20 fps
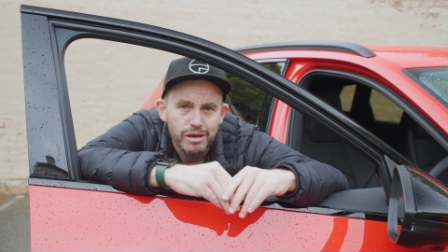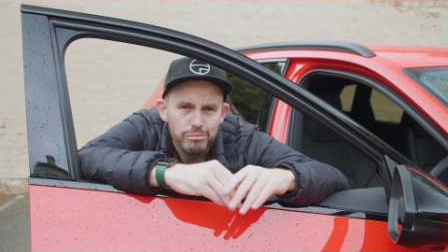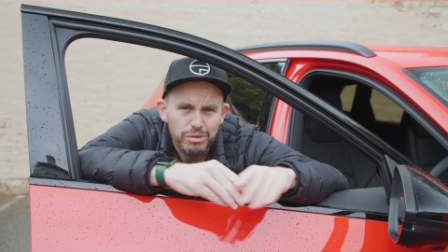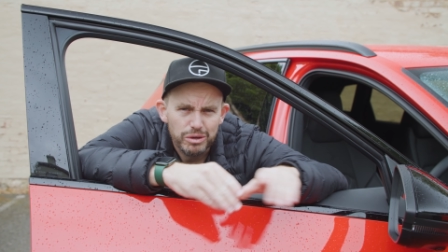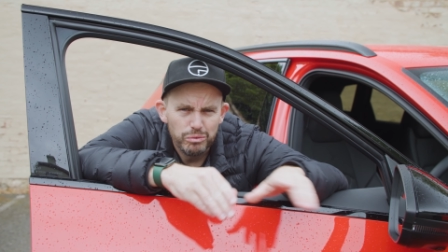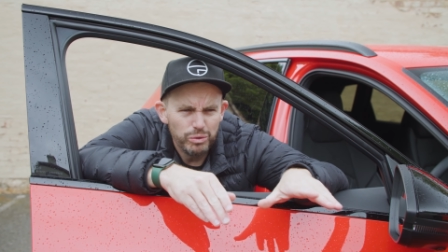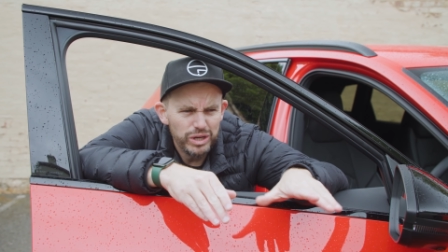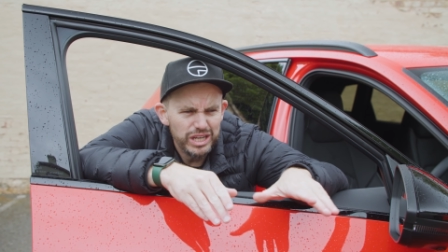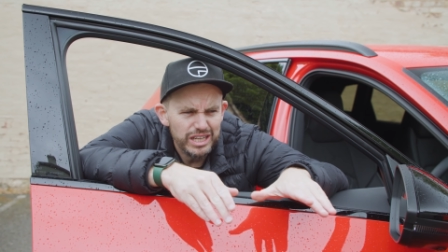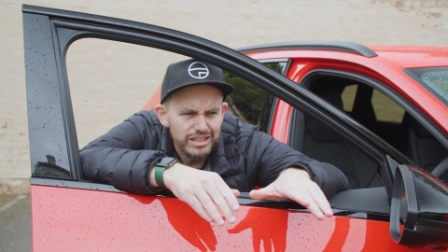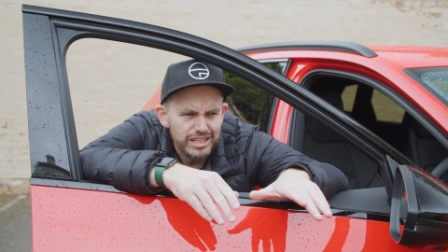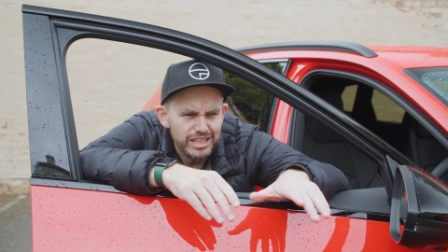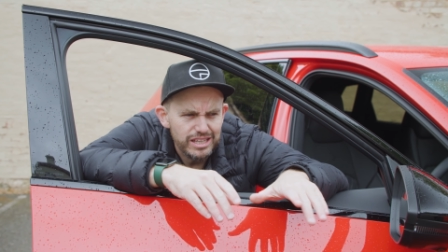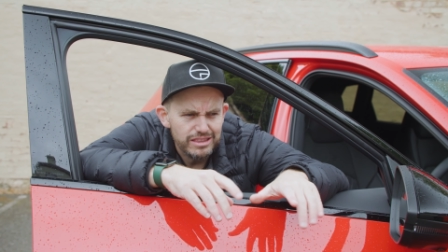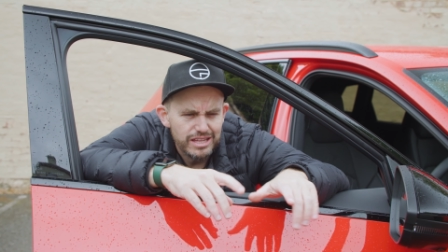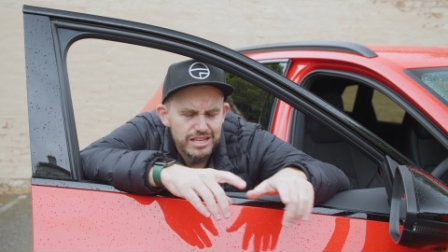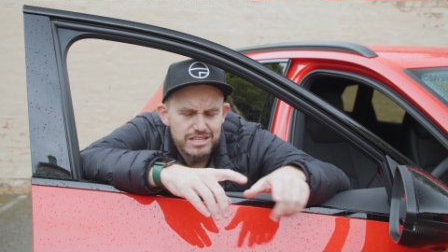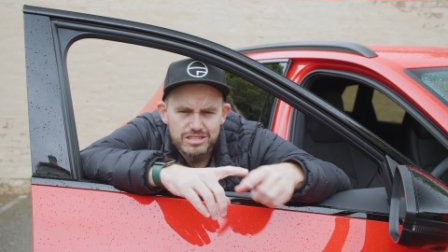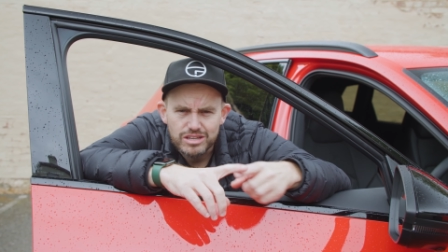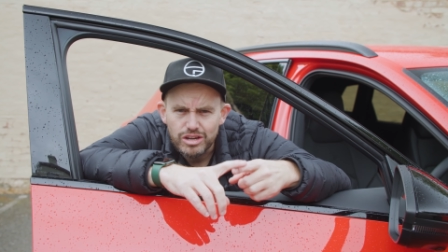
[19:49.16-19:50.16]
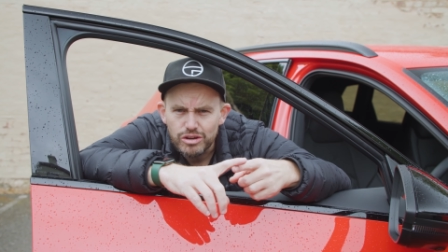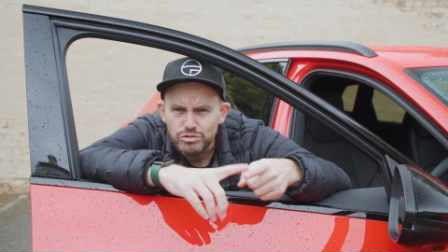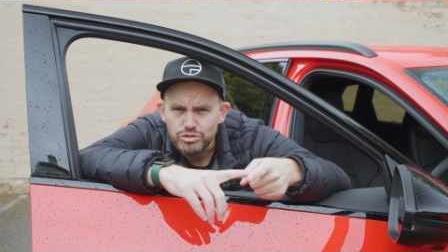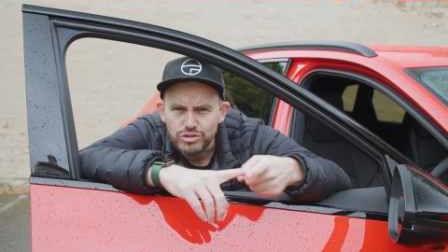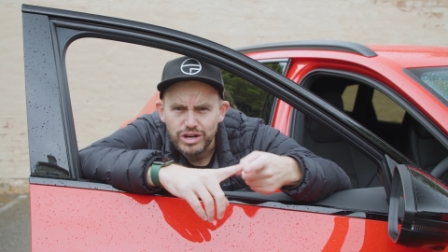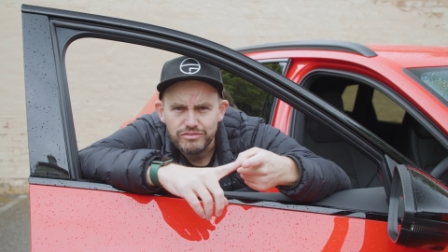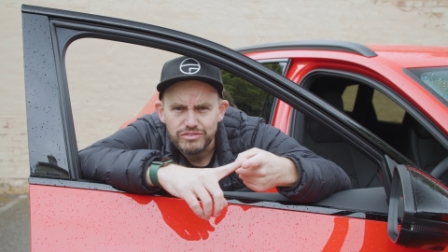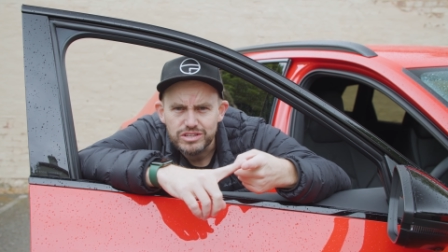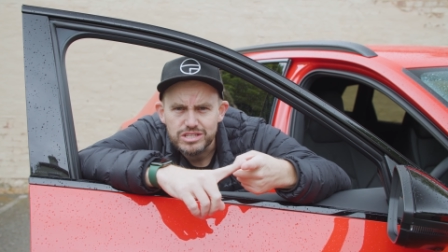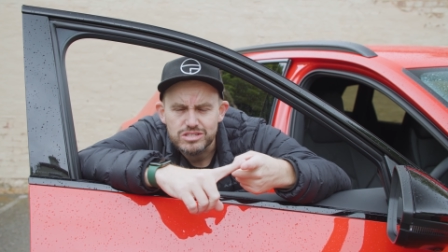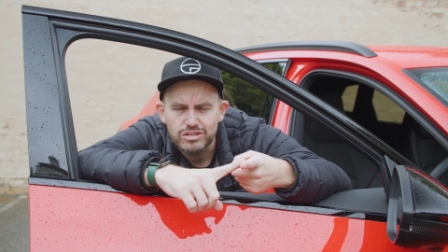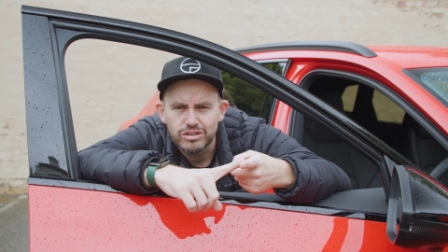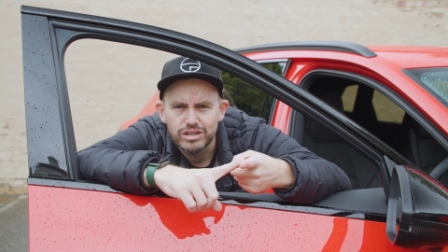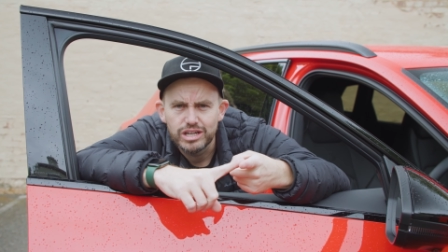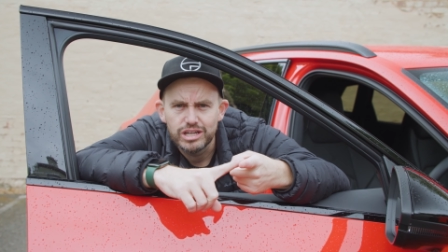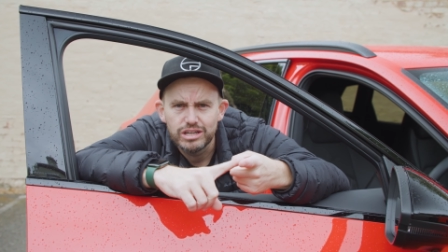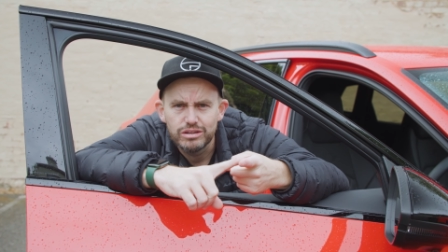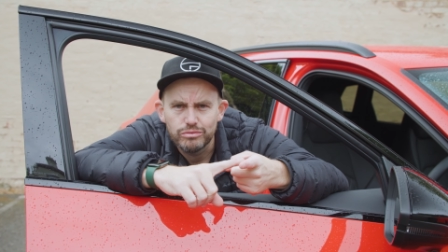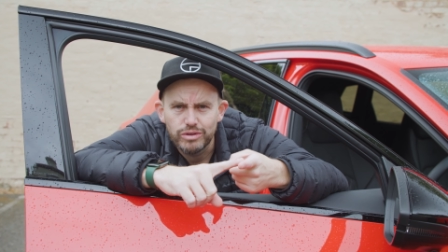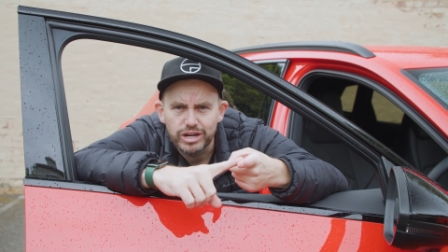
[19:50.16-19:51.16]
But weirdly, there's no traffic
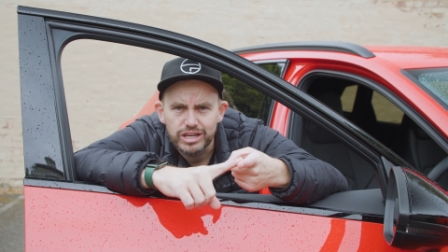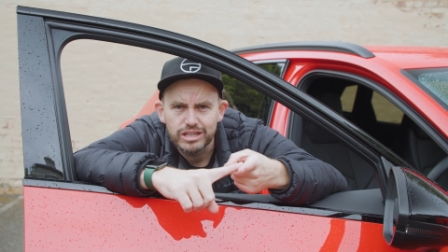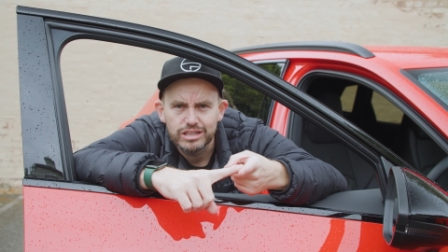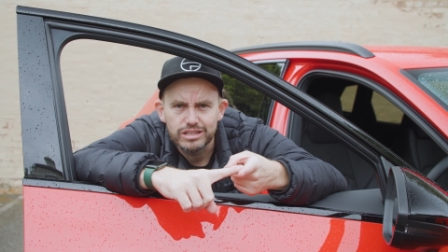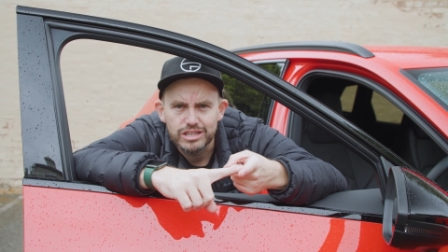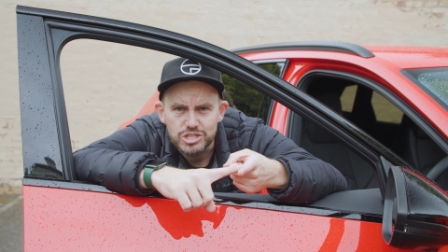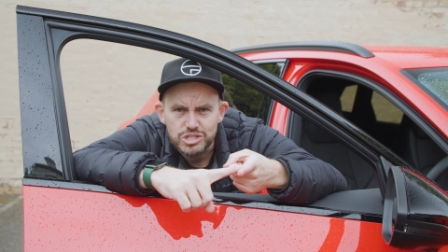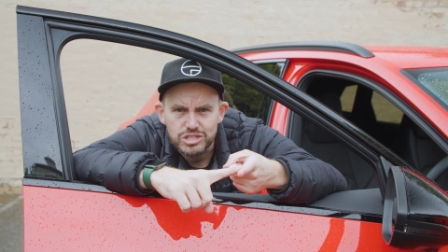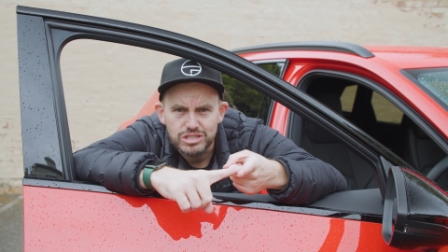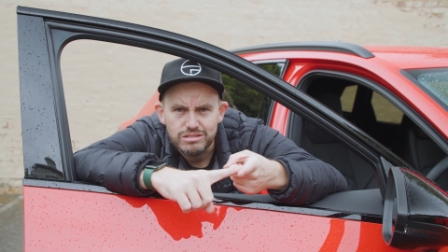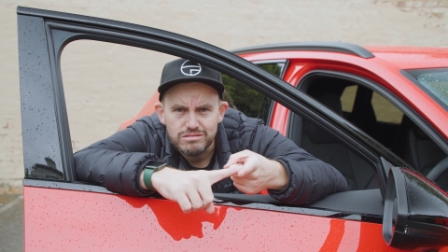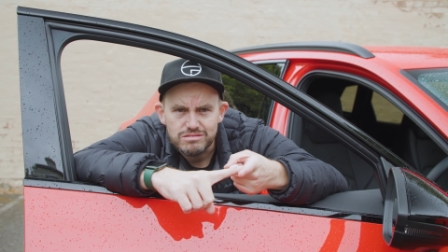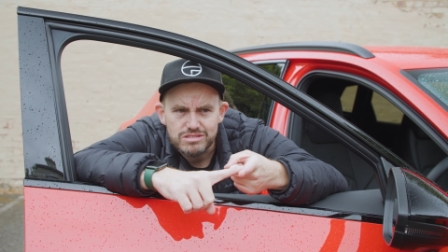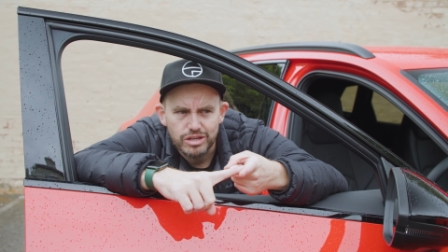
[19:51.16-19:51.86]
sign recognition,